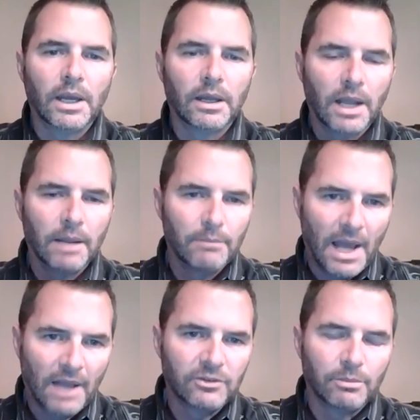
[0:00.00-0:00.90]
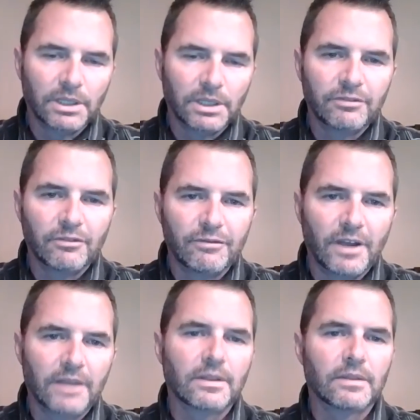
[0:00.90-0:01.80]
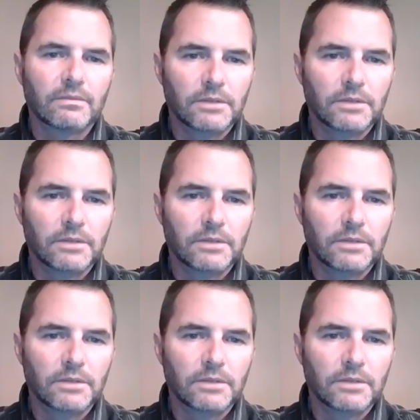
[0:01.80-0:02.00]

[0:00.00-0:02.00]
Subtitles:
and has the belief and faith that,